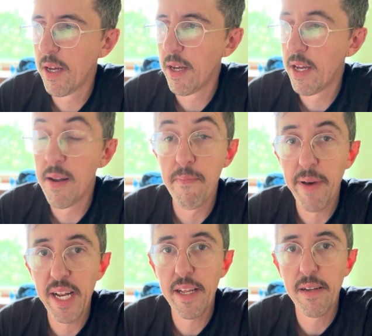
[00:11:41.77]

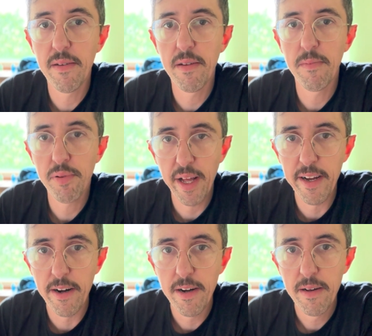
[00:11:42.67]
embedded
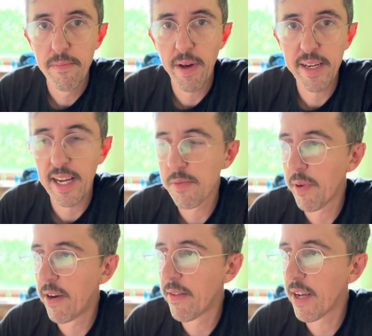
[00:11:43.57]
podcast
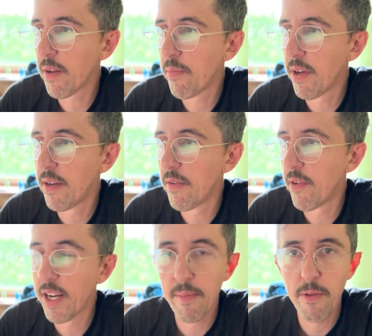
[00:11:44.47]
player that I could put
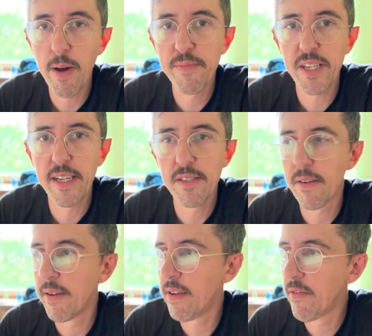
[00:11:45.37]
right on my website. So
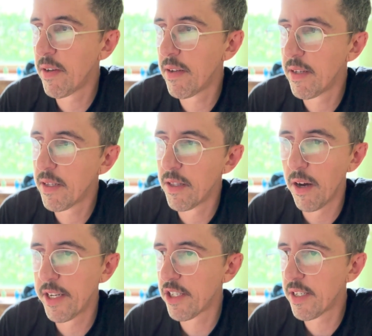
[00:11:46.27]
I even
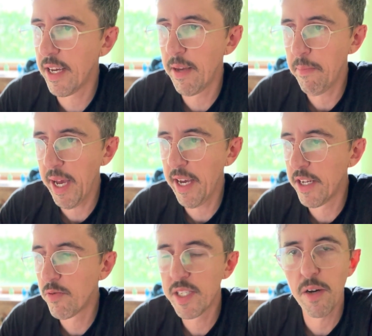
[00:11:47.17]
launched a
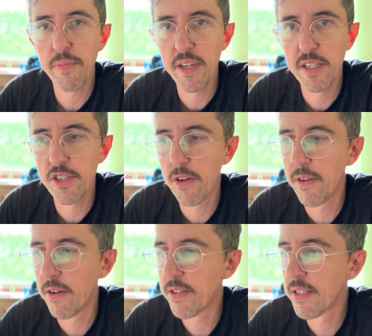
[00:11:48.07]
page, which I'll put in the show
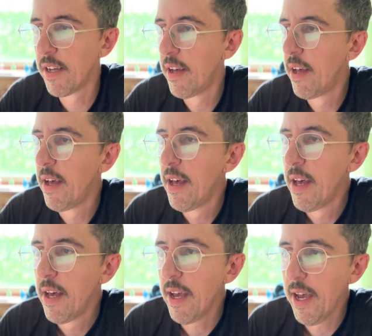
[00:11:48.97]
notes.
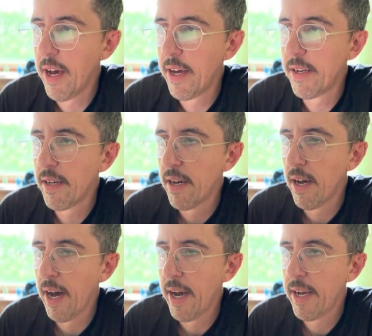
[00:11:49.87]
And
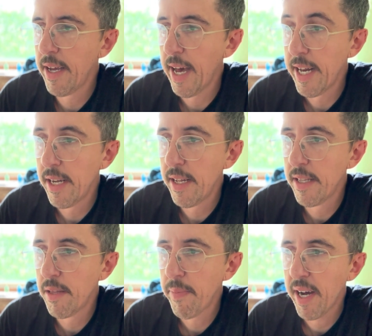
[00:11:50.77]
I
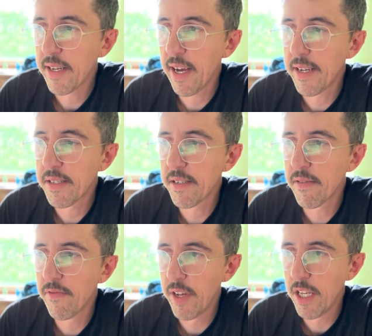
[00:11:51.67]
edited the podcast
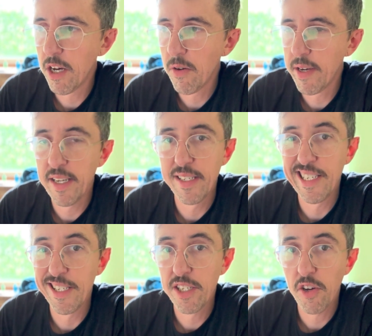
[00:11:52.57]
video in
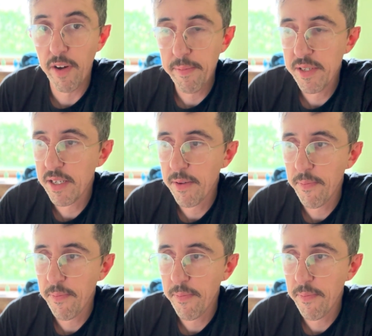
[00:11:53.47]
Descript.